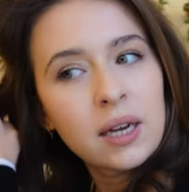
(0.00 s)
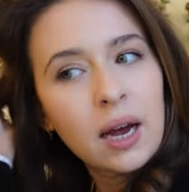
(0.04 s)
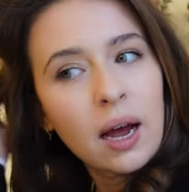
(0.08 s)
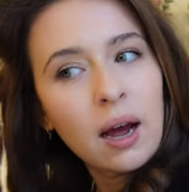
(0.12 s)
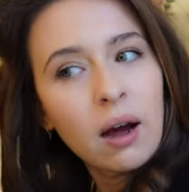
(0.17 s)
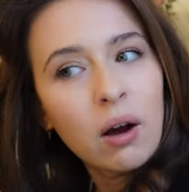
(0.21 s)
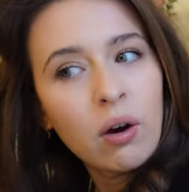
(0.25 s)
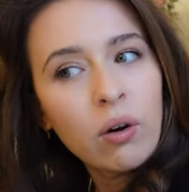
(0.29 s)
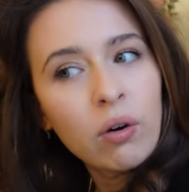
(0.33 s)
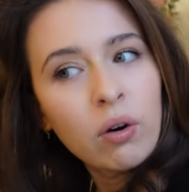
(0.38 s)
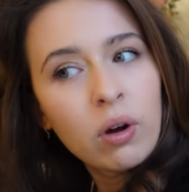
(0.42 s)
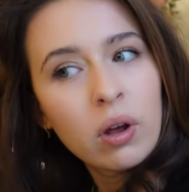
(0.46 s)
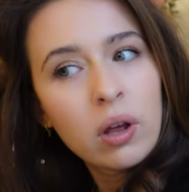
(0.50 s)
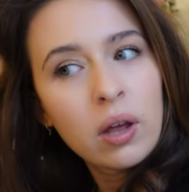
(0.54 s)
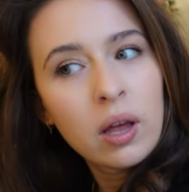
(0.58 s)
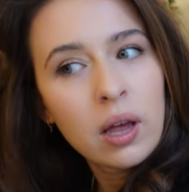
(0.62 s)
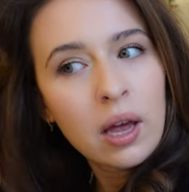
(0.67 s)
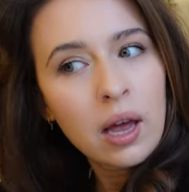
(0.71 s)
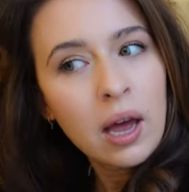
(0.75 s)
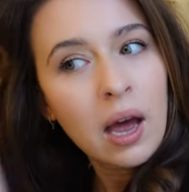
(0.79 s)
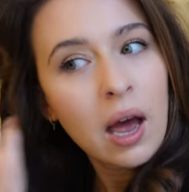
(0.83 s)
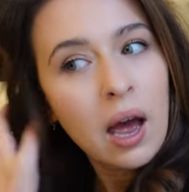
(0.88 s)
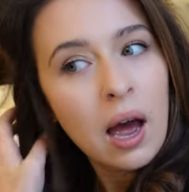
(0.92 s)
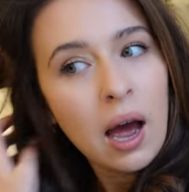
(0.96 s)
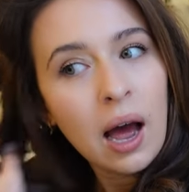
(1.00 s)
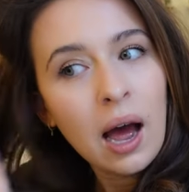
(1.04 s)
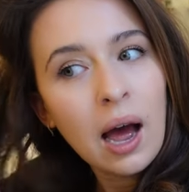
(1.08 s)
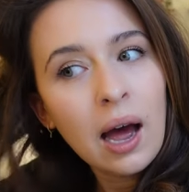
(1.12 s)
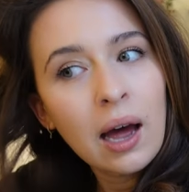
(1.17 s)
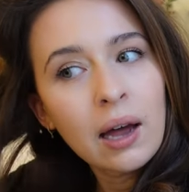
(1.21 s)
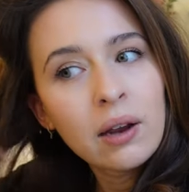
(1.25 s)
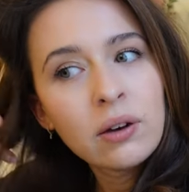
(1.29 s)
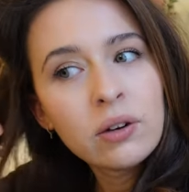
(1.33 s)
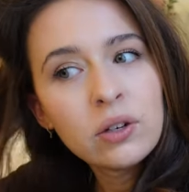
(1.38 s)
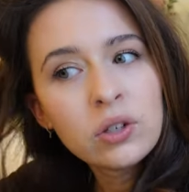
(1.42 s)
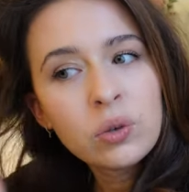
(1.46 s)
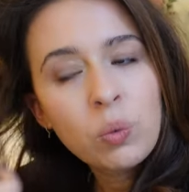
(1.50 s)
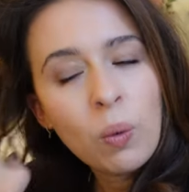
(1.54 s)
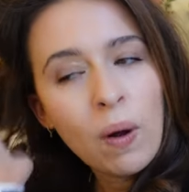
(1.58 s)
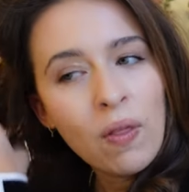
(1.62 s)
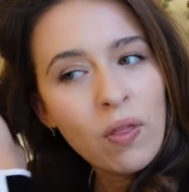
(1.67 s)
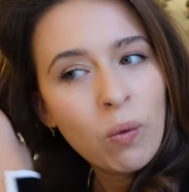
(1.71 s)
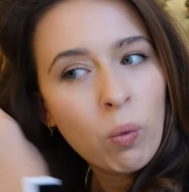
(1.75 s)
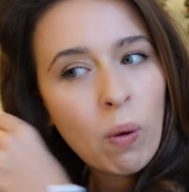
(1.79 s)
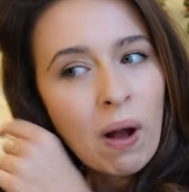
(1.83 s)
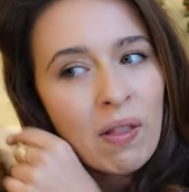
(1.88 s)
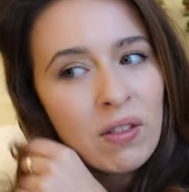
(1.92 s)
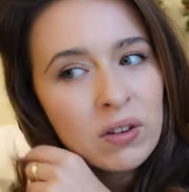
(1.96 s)
out. And when
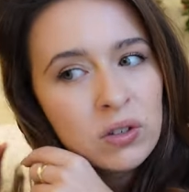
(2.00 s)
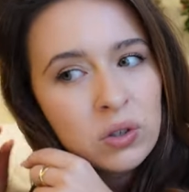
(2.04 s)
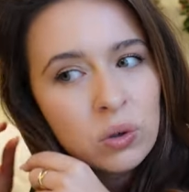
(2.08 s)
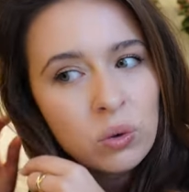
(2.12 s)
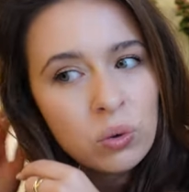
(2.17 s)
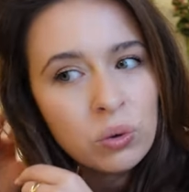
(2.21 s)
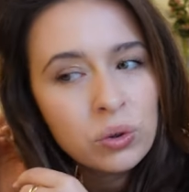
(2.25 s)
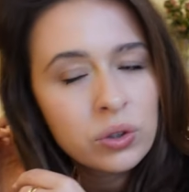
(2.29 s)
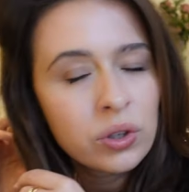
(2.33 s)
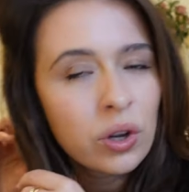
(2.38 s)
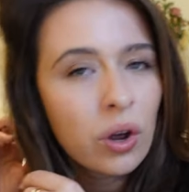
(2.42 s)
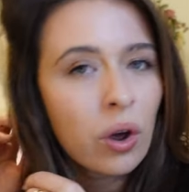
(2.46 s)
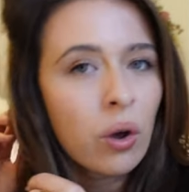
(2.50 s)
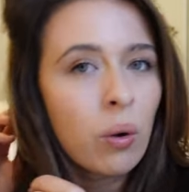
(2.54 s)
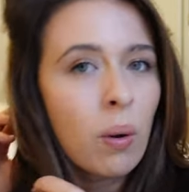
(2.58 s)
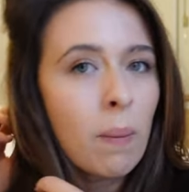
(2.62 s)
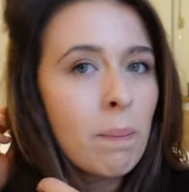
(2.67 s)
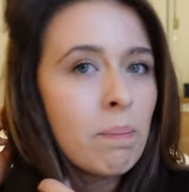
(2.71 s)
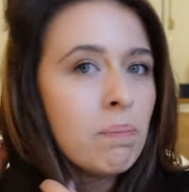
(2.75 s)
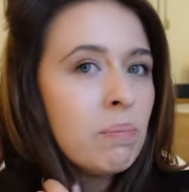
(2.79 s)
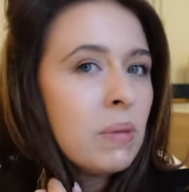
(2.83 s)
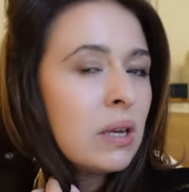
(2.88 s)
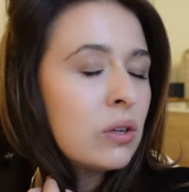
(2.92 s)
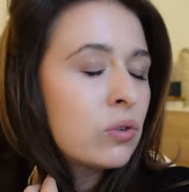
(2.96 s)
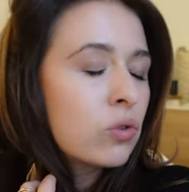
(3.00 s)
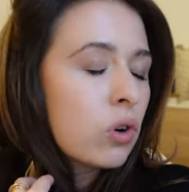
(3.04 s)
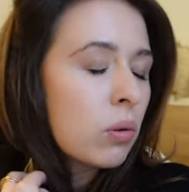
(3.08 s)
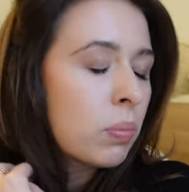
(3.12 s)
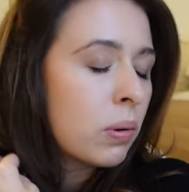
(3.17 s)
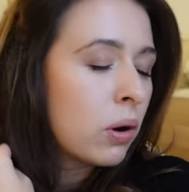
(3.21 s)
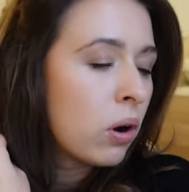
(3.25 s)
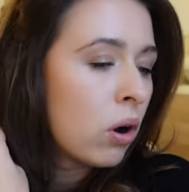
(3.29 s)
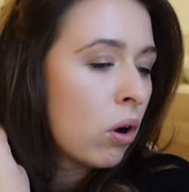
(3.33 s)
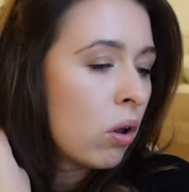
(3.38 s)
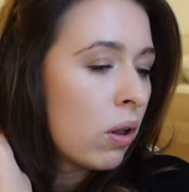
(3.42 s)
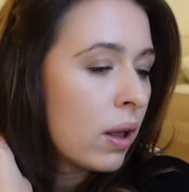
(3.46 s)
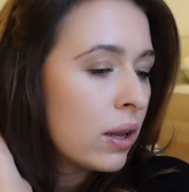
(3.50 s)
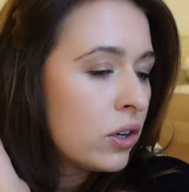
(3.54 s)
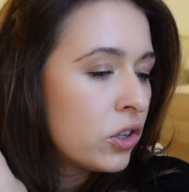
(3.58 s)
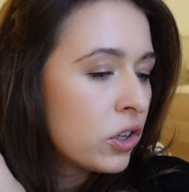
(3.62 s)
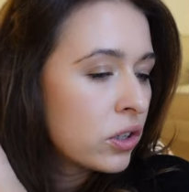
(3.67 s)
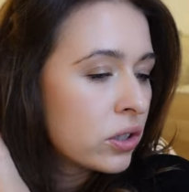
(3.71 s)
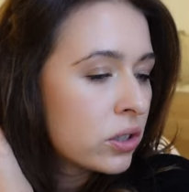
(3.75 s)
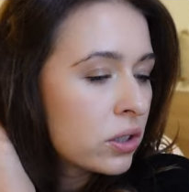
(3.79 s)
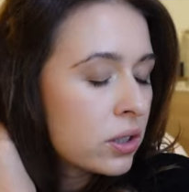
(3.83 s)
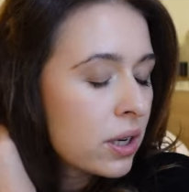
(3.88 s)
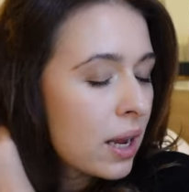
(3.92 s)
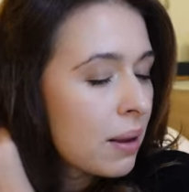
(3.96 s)
the weather's also miserable,
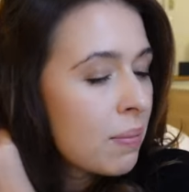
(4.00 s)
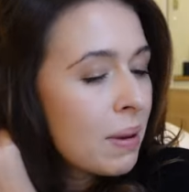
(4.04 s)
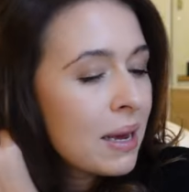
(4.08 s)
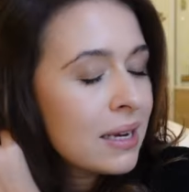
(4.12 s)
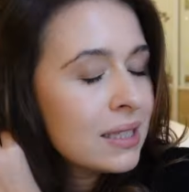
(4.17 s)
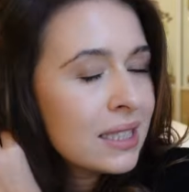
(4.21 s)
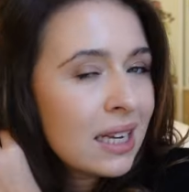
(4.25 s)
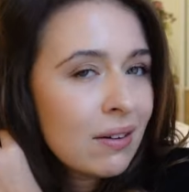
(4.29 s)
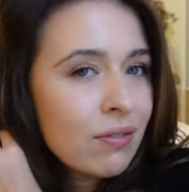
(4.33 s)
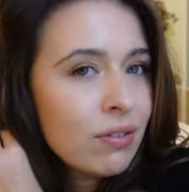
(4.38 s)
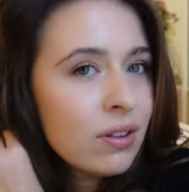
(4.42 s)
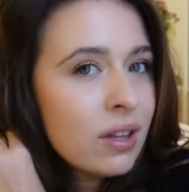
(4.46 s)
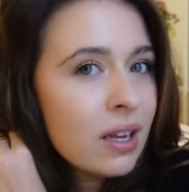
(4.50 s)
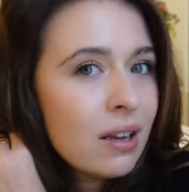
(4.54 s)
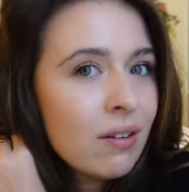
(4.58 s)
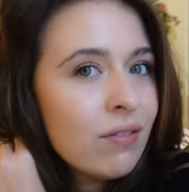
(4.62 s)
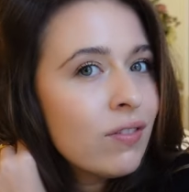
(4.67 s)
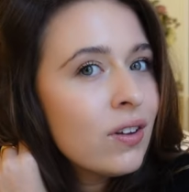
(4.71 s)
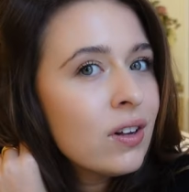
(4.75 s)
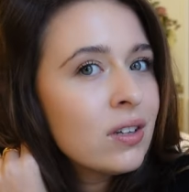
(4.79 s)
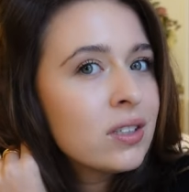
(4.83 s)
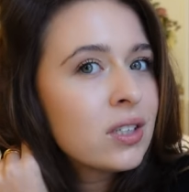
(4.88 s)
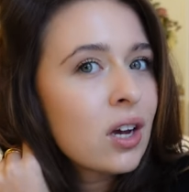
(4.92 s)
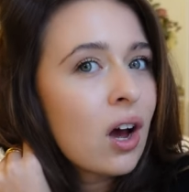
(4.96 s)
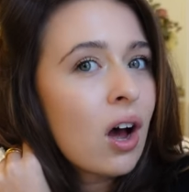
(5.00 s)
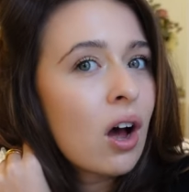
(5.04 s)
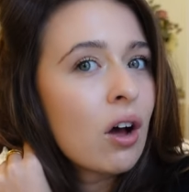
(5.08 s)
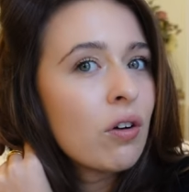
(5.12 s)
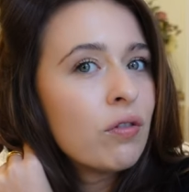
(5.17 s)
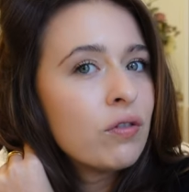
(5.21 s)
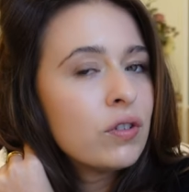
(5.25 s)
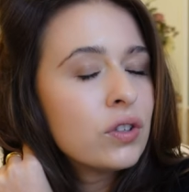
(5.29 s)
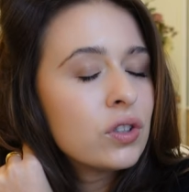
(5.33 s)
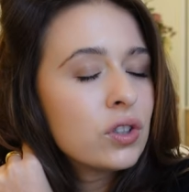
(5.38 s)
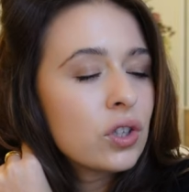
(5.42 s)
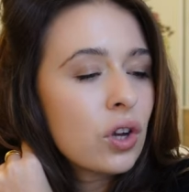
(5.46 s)
it makes everything feel tough.